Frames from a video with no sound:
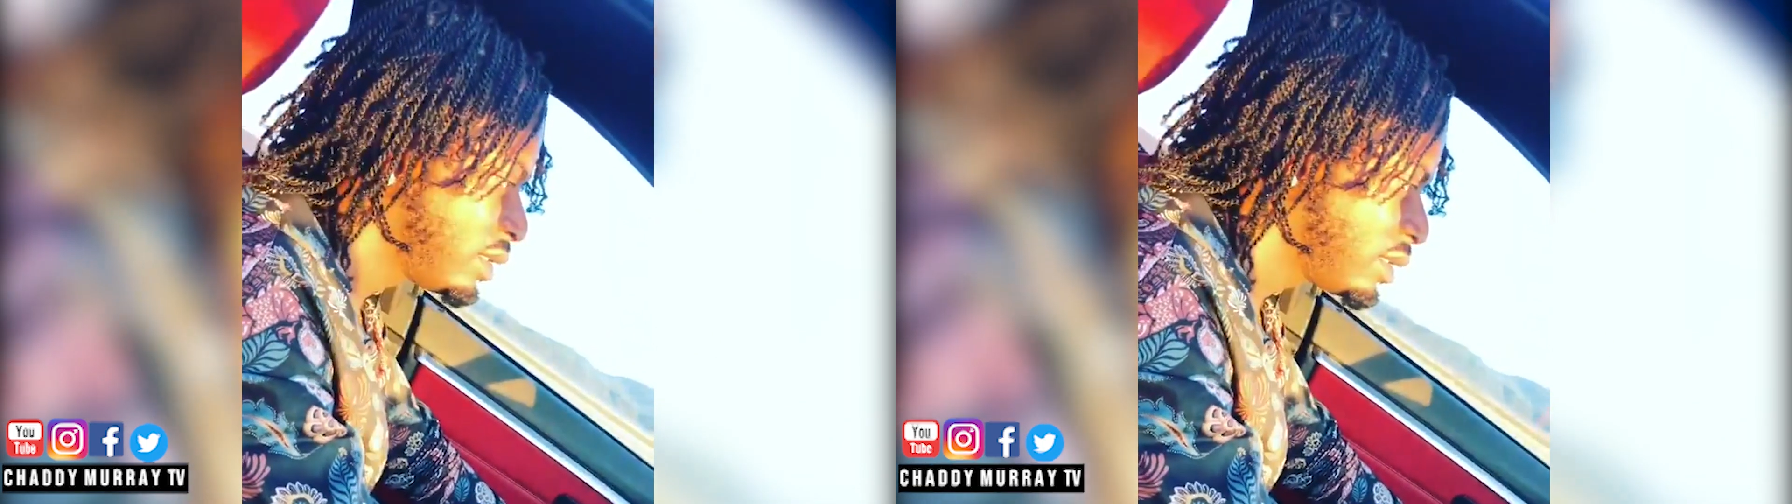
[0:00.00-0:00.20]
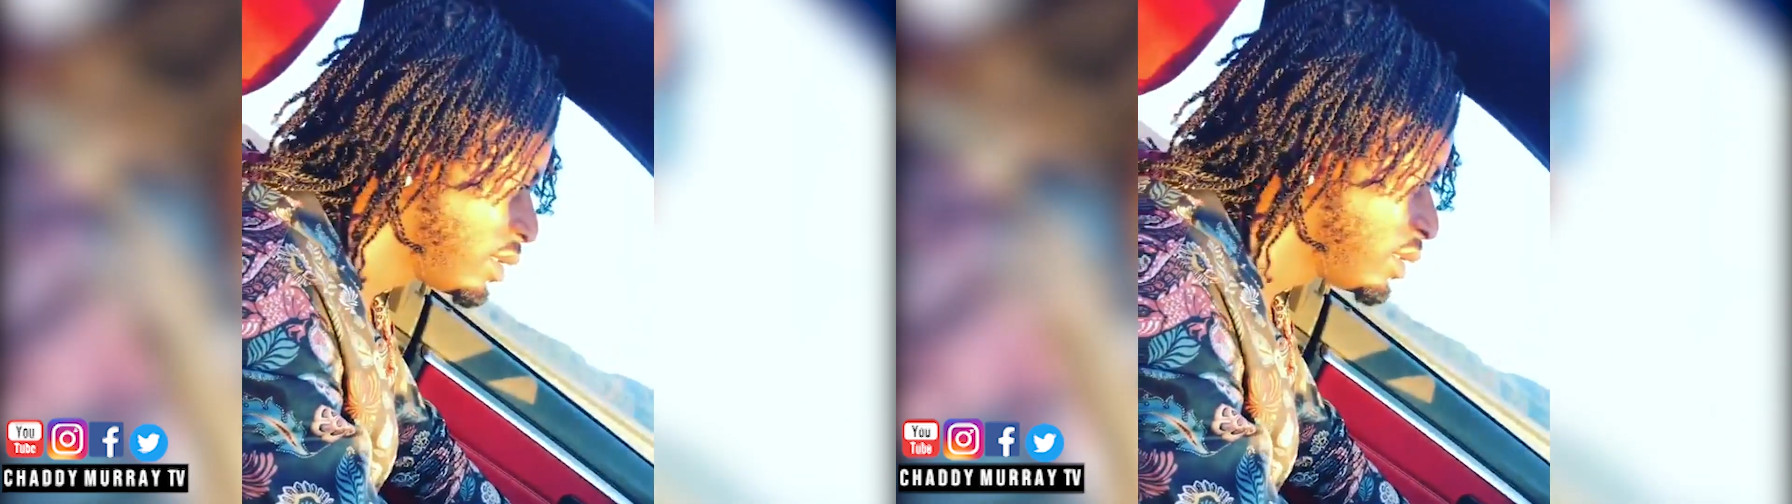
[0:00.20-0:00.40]

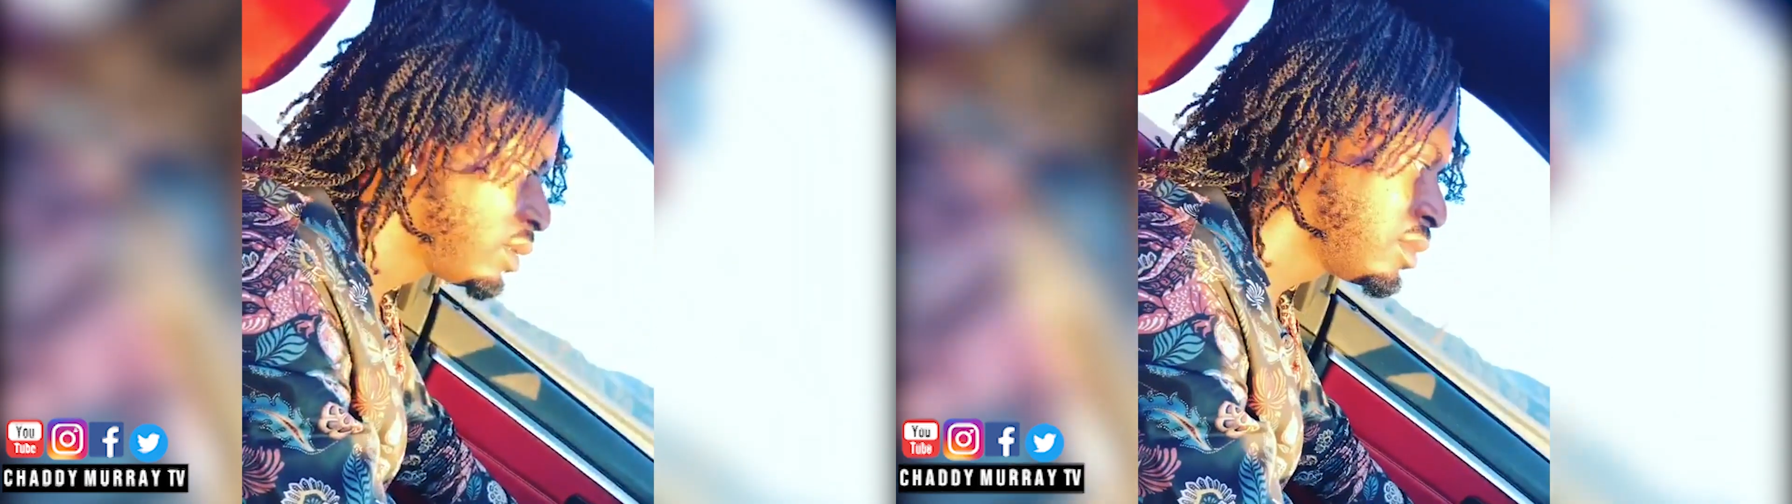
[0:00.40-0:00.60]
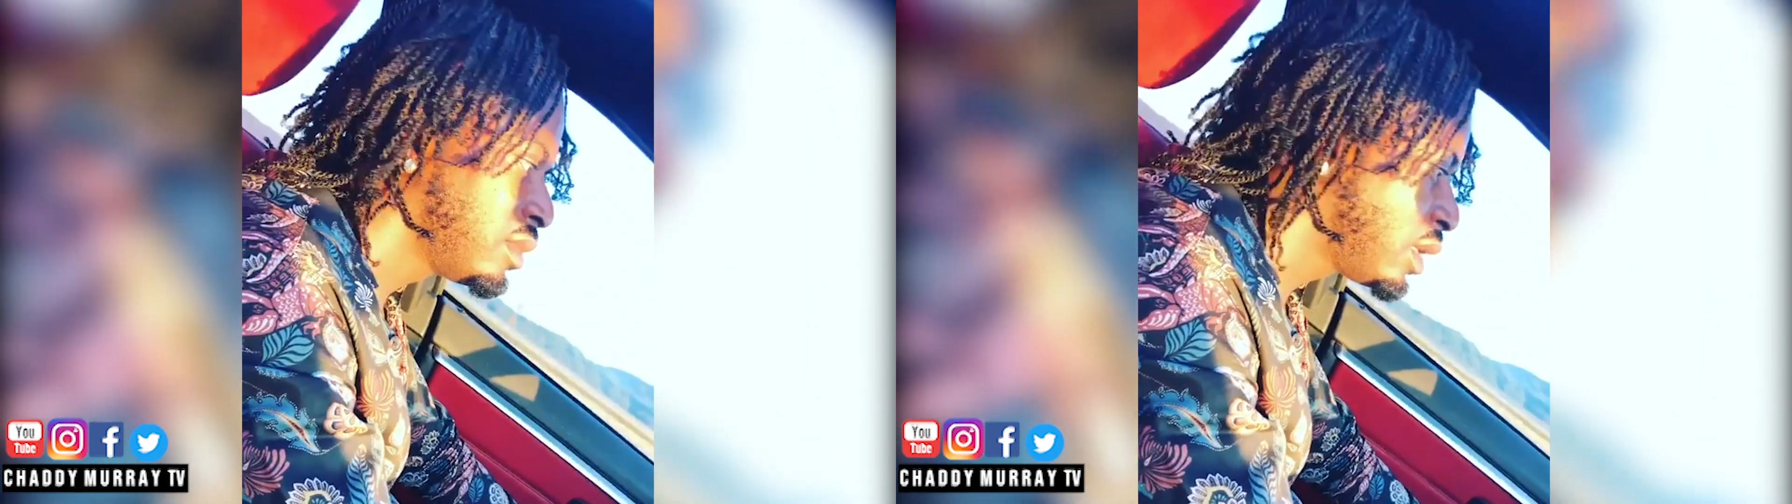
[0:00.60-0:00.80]
and just
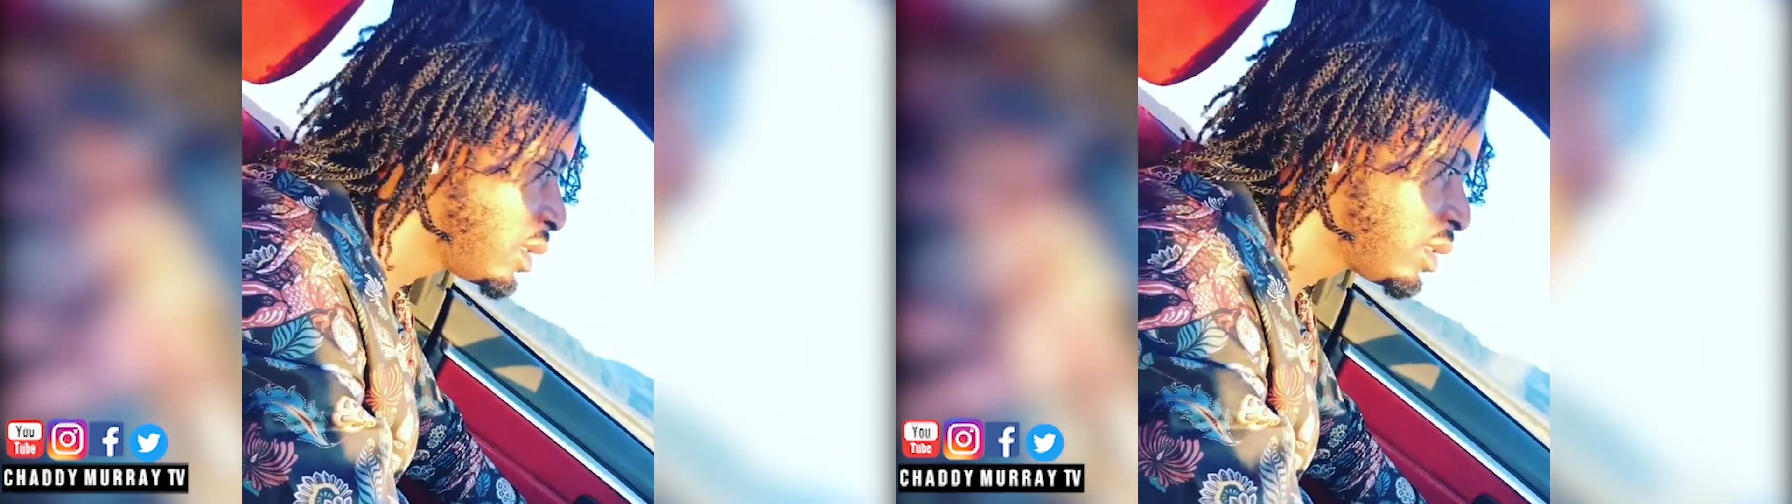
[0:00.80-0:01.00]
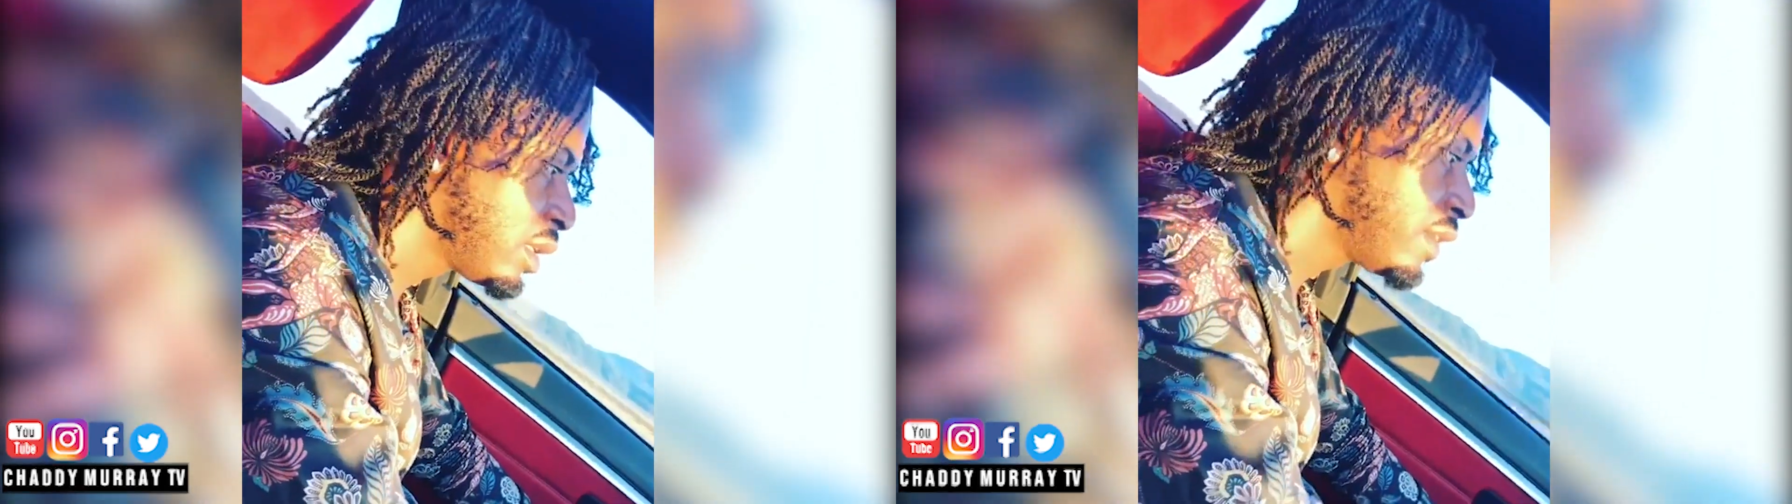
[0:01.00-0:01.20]
listen to
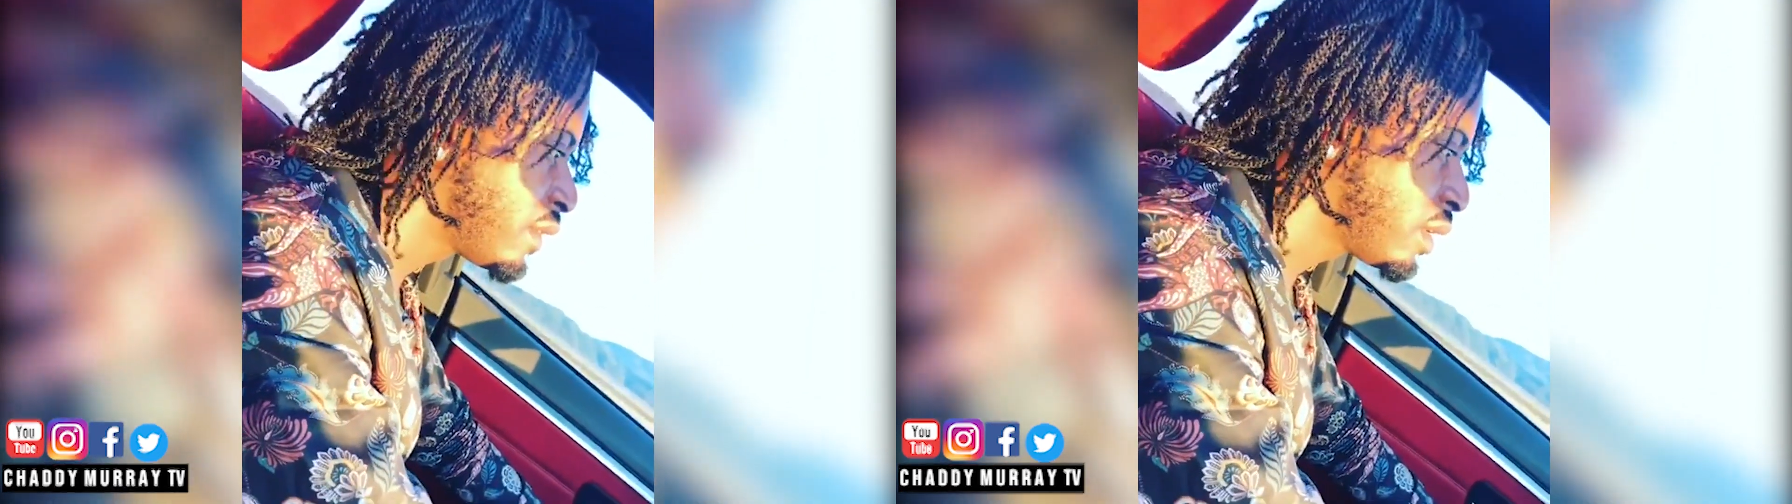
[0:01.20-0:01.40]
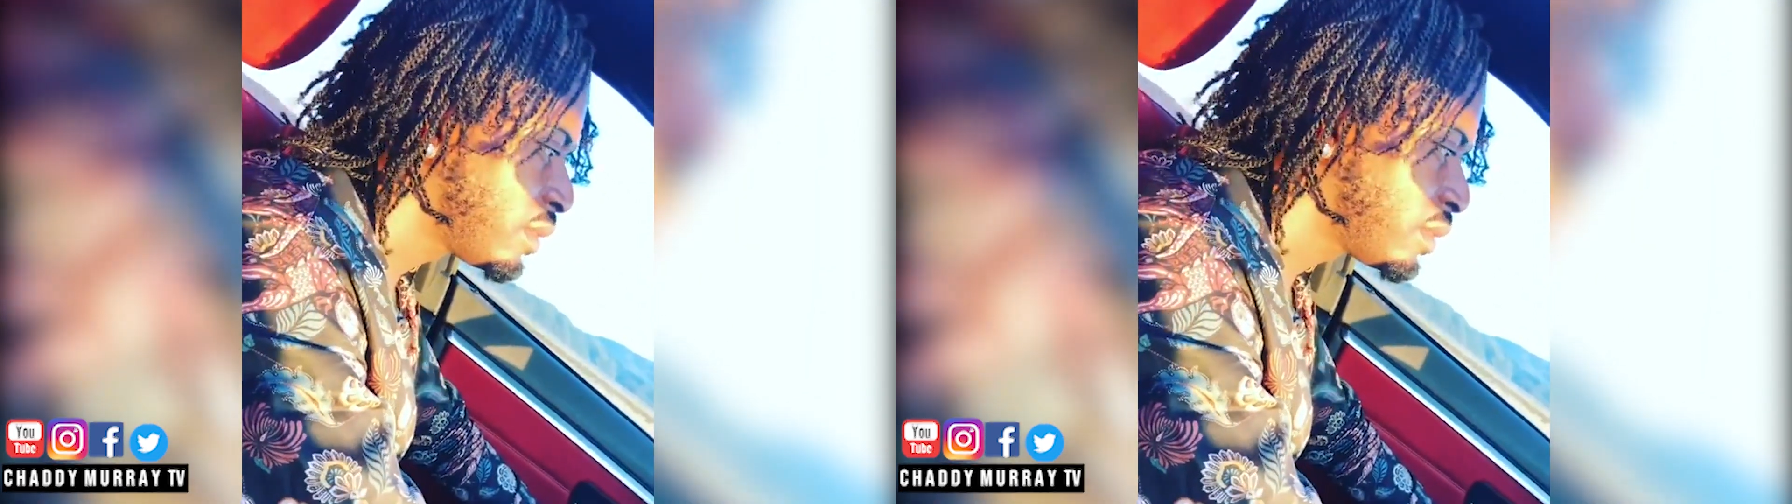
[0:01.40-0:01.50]
the full